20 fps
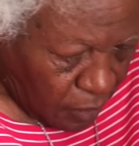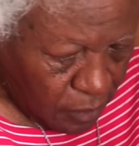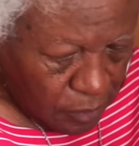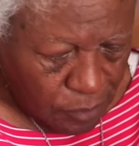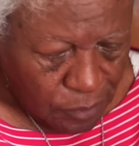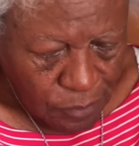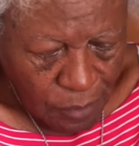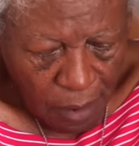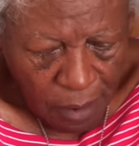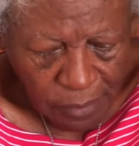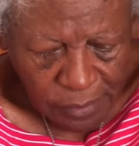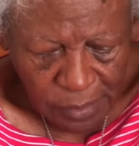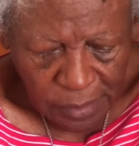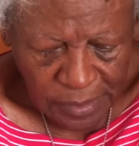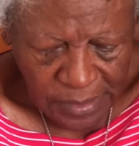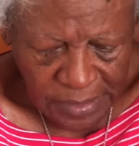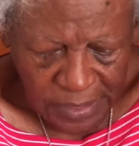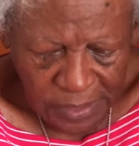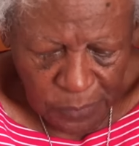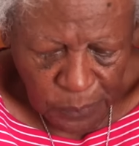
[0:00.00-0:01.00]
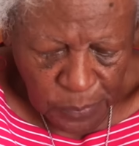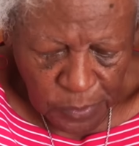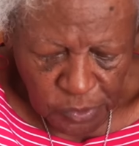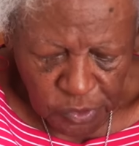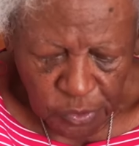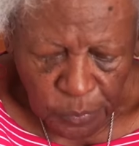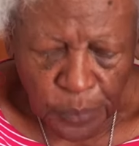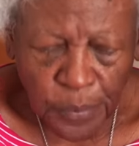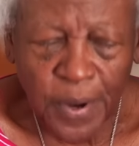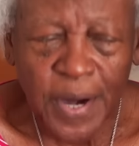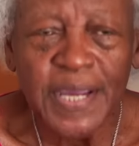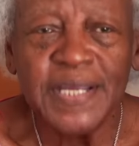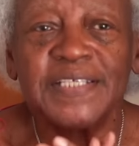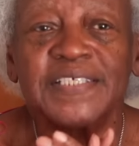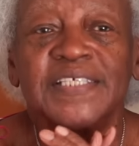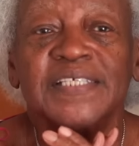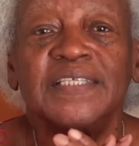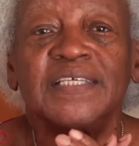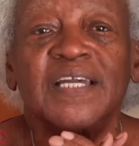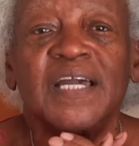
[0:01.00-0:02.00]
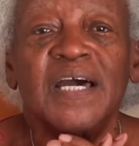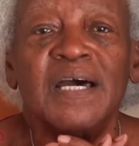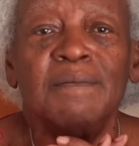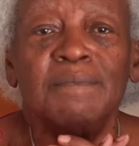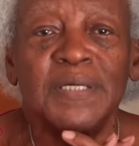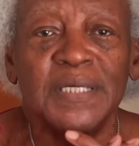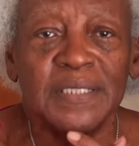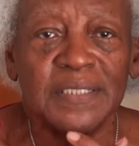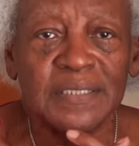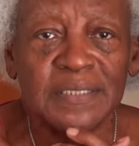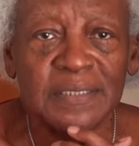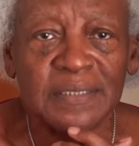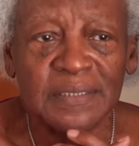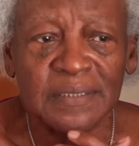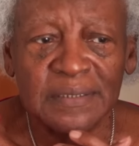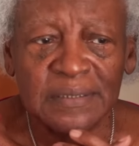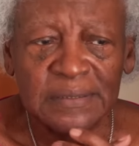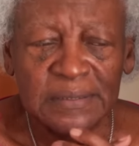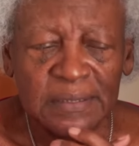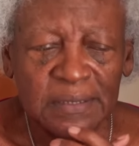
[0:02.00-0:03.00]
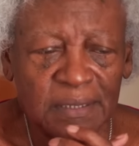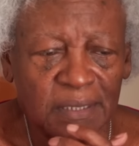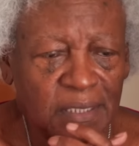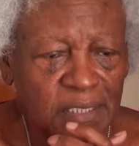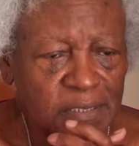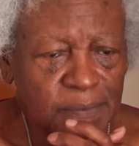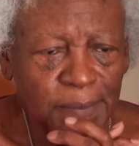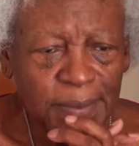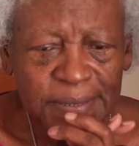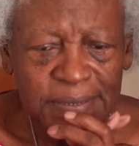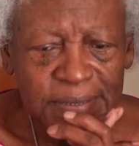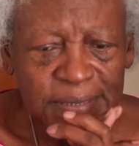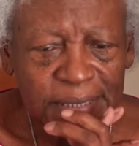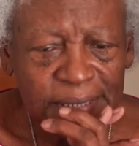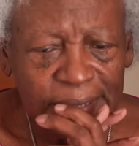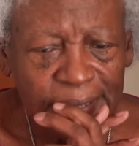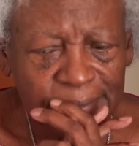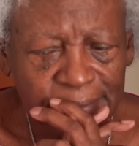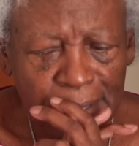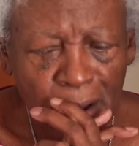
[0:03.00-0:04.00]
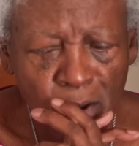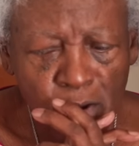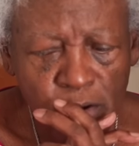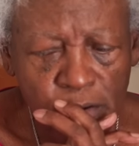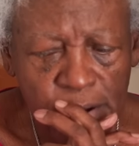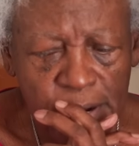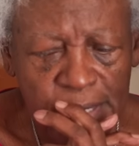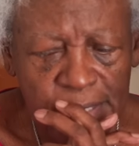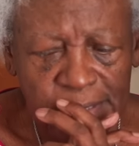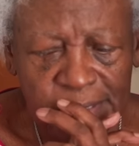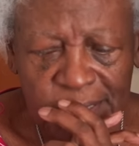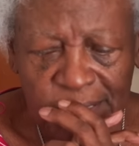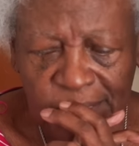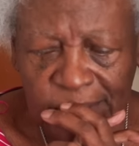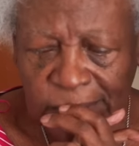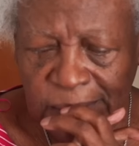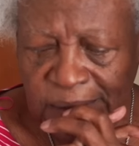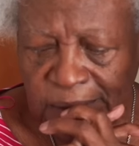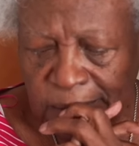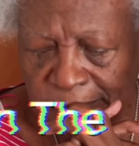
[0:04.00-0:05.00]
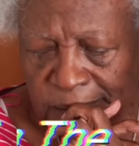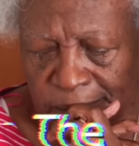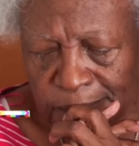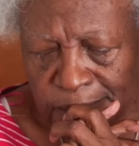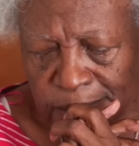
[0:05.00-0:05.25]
You all don't need to put your prayers in the comments. My grandson needs them